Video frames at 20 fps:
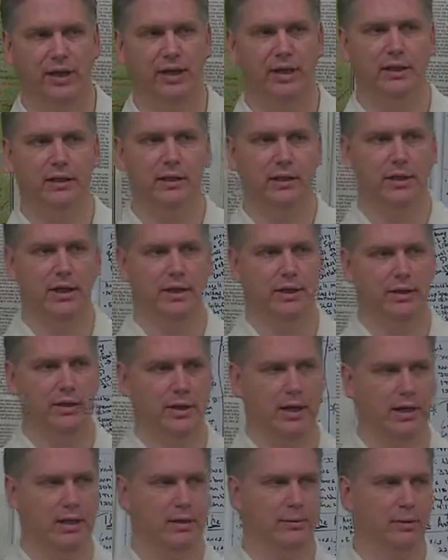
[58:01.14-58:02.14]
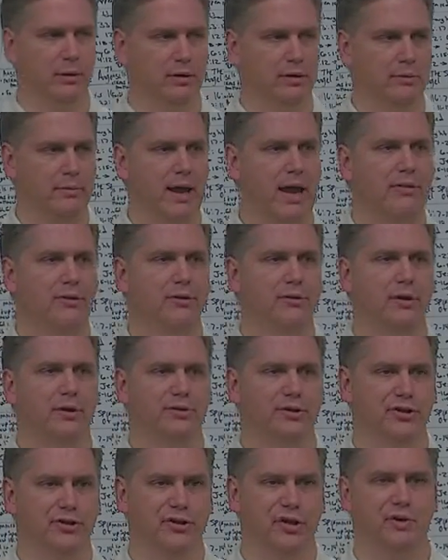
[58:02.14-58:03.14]
in the, in, in the book of Matthew
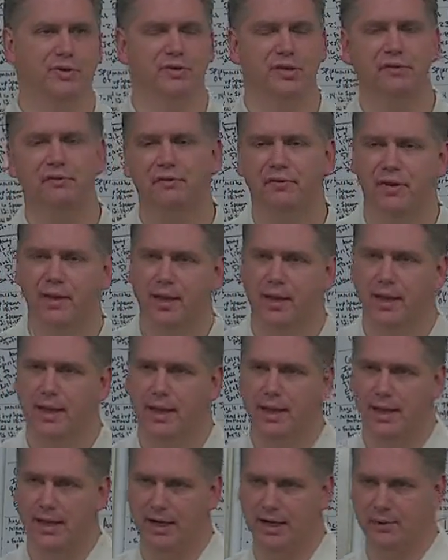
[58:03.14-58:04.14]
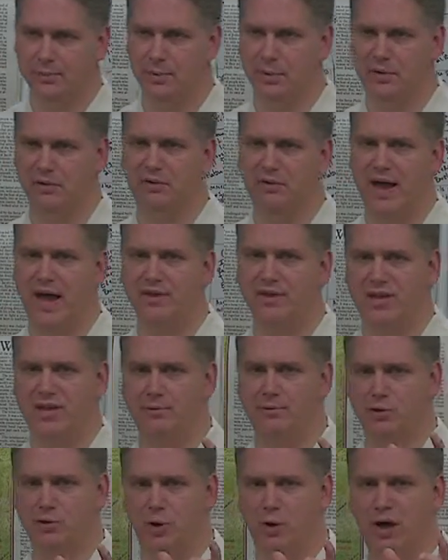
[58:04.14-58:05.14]
unto Joseph and in the book of Acts
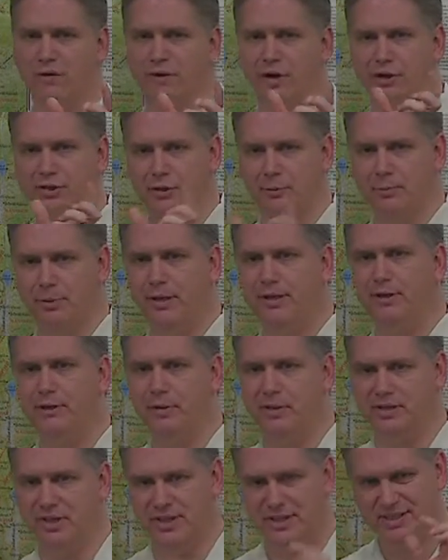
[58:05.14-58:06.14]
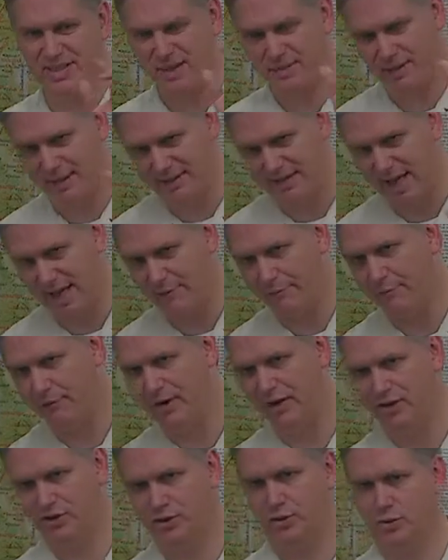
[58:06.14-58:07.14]
chapter 12 unto Peter is the same exact
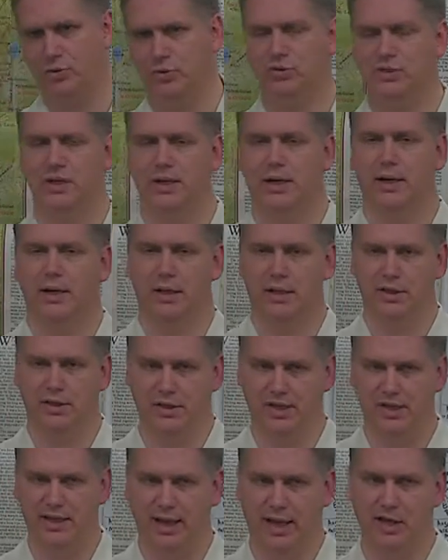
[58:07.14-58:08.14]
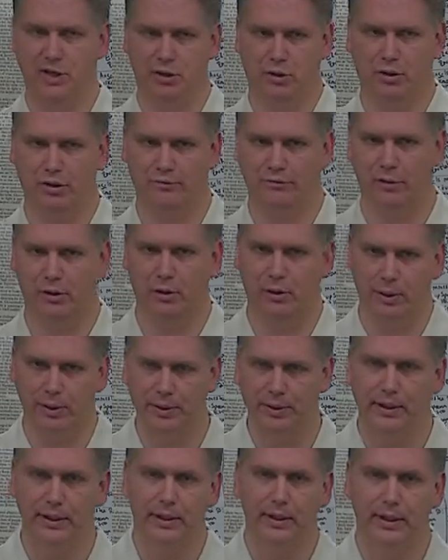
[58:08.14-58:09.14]
phrase used. The angel of the Lord.
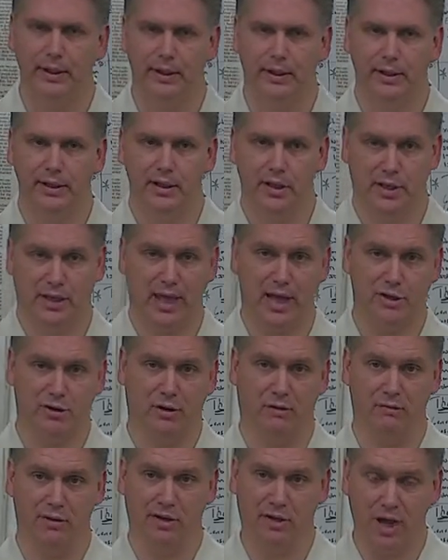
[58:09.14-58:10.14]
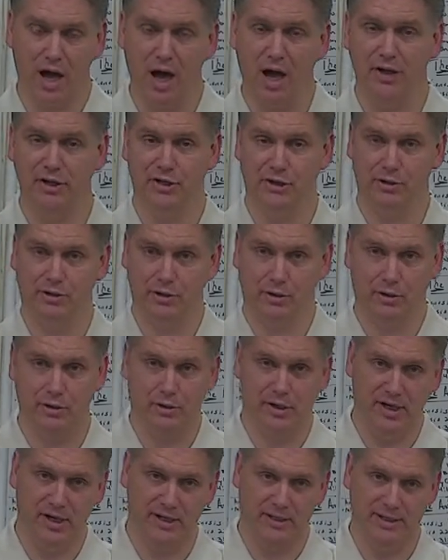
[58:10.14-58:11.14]
The angel of the God is used to
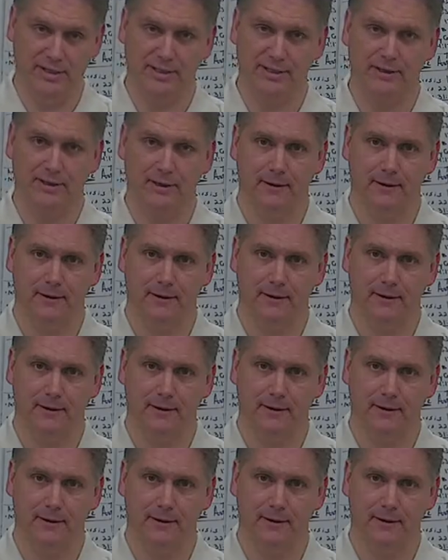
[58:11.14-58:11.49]
Cornelius